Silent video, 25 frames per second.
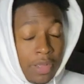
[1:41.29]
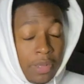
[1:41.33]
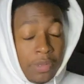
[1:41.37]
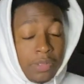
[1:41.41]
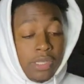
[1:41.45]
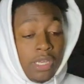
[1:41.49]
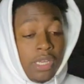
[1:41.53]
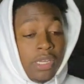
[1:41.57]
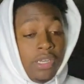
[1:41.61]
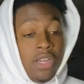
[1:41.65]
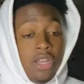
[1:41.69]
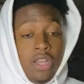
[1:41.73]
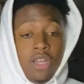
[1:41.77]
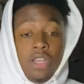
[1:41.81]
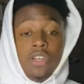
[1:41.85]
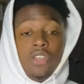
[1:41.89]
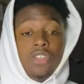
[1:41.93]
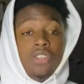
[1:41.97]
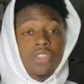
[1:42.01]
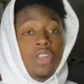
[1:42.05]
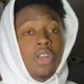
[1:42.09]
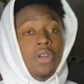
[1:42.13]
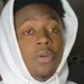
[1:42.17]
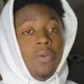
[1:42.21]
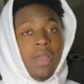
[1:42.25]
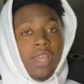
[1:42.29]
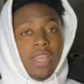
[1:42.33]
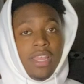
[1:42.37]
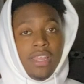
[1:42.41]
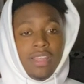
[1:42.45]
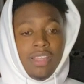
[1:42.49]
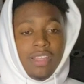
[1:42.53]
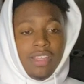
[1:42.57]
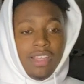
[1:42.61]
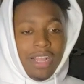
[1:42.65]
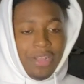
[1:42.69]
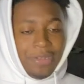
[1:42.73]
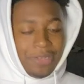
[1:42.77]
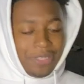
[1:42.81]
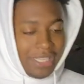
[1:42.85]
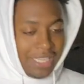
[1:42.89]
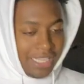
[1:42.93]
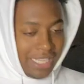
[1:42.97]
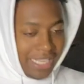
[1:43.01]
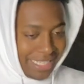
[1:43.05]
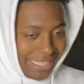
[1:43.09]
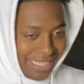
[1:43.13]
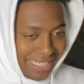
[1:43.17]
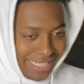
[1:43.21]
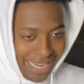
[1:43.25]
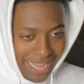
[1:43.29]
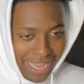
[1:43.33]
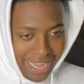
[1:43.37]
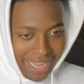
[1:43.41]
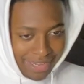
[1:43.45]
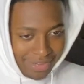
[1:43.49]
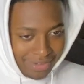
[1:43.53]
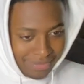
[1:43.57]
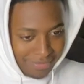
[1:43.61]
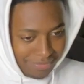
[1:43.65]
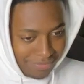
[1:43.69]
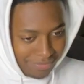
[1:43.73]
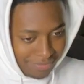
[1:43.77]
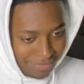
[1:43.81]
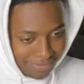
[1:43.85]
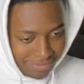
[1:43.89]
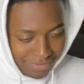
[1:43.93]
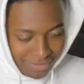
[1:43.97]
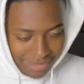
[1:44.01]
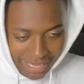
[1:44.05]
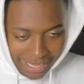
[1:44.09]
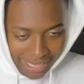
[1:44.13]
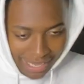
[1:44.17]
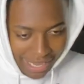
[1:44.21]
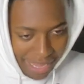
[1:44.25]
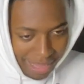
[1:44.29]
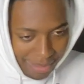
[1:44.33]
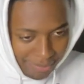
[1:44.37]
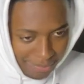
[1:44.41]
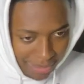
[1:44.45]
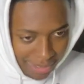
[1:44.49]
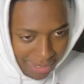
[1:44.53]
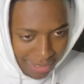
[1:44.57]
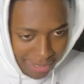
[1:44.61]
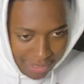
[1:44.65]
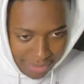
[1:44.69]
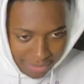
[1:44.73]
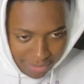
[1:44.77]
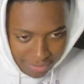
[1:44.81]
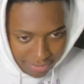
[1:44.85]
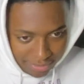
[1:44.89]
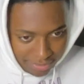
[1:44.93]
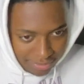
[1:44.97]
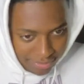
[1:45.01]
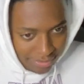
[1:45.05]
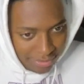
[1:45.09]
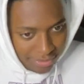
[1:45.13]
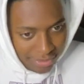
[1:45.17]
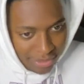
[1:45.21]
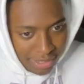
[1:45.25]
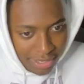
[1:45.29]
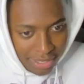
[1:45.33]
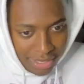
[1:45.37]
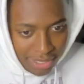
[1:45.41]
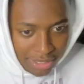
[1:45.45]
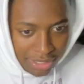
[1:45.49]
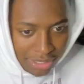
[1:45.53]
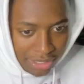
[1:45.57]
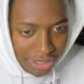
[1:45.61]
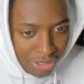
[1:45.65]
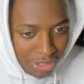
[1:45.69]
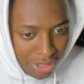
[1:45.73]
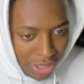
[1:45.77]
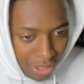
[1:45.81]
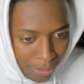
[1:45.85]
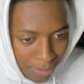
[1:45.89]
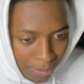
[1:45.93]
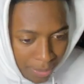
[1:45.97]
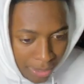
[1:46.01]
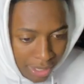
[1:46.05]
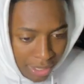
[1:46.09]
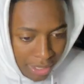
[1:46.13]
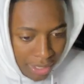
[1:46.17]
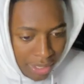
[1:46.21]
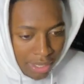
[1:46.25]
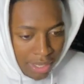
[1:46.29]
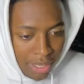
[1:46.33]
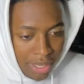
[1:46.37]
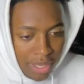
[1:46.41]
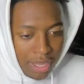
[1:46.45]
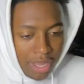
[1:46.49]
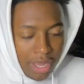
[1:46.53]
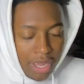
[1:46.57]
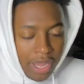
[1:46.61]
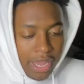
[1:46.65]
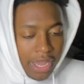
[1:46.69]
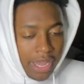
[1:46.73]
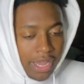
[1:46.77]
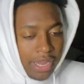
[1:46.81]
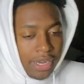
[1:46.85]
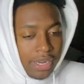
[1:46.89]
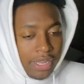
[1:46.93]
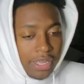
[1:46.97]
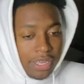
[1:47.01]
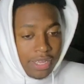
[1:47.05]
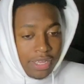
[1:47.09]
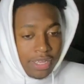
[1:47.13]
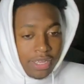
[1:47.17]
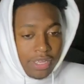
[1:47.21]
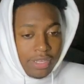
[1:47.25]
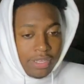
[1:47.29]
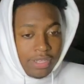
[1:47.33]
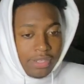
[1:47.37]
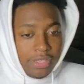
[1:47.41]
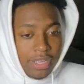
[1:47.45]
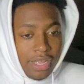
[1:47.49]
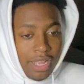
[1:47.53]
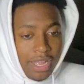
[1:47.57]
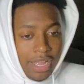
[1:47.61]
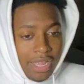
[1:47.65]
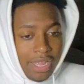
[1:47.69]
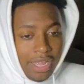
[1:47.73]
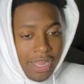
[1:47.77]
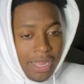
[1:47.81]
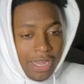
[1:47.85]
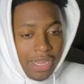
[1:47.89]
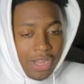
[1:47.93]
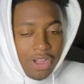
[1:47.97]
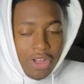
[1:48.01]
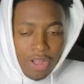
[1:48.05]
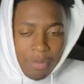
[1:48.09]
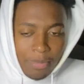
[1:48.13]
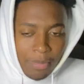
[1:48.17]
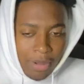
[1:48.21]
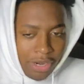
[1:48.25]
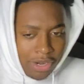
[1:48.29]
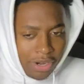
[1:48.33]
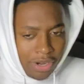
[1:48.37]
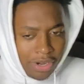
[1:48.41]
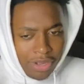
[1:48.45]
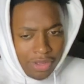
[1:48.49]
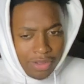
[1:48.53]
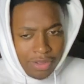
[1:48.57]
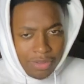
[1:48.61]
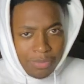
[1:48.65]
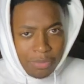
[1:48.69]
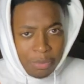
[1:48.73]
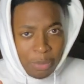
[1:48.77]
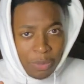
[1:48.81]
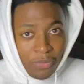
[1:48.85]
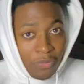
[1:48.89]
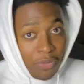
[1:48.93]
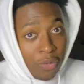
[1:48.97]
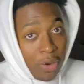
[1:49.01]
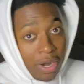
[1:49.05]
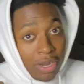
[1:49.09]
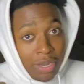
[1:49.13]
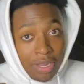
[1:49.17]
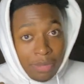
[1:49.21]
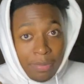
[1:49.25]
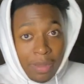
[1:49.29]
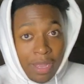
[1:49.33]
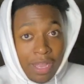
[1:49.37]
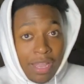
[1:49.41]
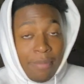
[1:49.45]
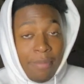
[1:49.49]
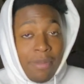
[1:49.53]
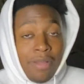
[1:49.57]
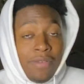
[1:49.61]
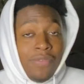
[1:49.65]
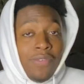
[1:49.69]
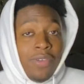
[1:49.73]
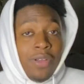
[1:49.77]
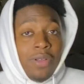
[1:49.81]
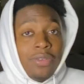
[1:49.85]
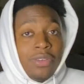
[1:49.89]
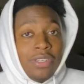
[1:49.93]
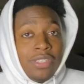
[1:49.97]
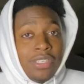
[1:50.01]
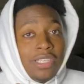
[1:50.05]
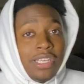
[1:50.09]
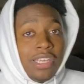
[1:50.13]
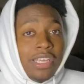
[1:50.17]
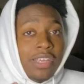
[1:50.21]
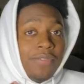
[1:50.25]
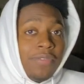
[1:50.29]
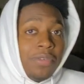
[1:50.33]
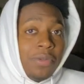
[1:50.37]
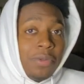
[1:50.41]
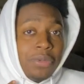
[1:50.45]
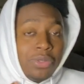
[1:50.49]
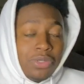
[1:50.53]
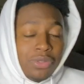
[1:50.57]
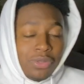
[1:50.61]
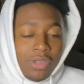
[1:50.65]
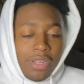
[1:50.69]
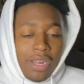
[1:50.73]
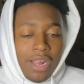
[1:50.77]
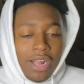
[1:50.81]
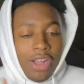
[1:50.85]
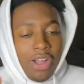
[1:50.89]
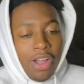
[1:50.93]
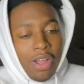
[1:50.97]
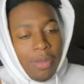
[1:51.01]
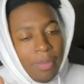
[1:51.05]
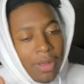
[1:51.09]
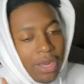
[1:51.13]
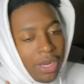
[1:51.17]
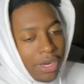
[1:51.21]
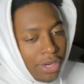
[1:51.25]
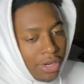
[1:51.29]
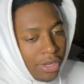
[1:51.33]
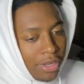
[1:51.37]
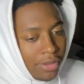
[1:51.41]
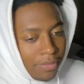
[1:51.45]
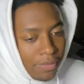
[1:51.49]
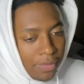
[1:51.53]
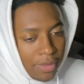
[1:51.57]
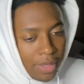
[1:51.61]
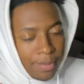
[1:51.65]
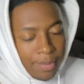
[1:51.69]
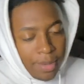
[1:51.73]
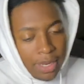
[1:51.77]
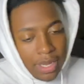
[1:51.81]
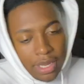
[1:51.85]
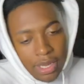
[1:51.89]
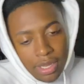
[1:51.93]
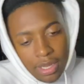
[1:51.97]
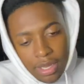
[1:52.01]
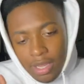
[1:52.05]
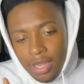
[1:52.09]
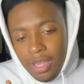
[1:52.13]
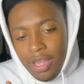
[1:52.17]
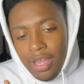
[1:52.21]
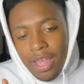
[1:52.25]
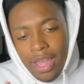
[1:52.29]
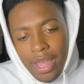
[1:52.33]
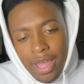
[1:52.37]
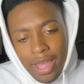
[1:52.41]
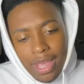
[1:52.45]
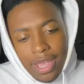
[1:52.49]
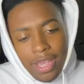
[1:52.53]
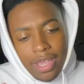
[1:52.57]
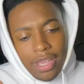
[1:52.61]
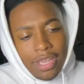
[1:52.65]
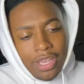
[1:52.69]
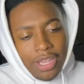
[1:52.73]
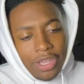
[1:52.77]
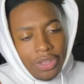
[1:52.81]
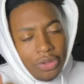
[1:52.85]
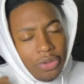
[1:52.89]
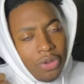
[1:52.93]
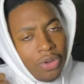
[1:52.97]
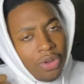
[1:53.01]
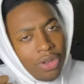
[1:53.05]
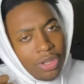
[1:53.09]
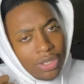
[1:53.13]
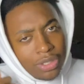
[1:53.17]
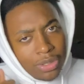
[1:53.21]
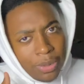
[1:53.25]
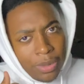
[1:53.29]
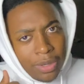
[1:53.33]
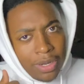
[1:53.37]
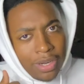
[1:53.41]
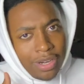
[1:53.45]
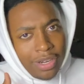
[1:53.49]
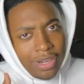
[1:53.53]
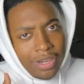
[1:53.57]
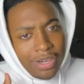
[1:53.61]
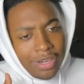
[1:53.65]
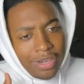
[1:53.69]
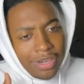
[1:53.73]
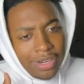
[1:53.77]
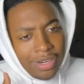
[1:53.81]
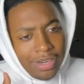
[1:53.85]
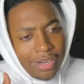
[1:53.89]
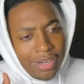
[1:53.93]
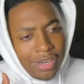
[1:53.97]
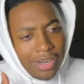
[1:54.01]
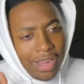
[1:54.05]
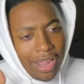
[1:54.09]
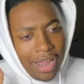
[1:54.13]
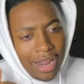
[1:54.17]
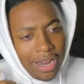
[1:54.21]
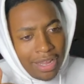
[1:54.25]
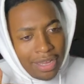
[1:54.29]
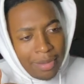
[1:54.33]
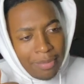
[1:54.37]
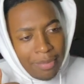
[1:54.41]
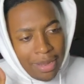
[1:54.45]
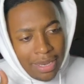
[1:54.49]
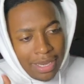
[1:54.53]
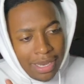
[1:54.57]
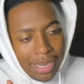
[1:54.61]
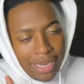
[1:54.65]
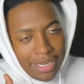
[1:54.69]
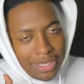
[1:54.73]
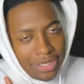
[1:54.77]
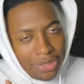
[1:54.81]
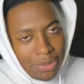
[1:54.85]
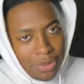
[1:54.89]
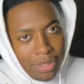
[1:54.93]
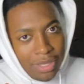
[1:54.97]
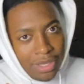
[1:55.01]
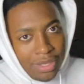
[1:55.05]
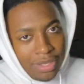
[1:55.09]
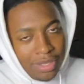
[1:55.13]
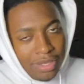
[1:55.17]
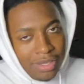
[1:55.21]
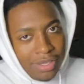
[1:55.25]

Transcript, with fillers: I was like, no, nah, there's no way. I was like, that's not, that can't be it. There's no way. And uh, I called my girl. Before I look back at my phone to see if it was real, I called my girl. I'm like, hey, can you go on Twitter and look at my last tweet?